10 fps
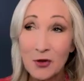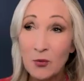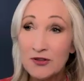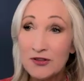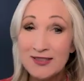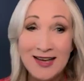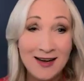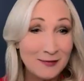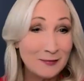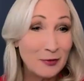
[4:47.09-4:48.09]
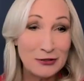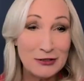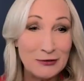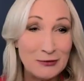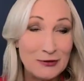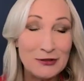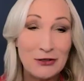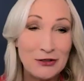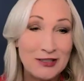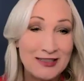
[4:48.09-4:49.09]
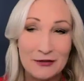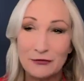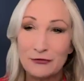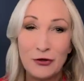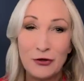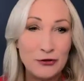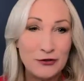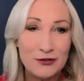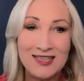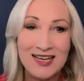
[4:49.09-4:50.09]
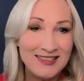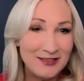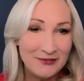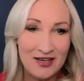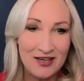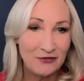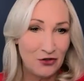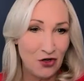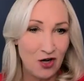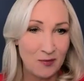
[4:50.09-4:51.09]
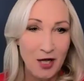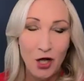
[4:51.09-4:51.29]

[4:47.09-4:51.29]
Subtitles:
with a young person who's starting their first 9-to-5 job,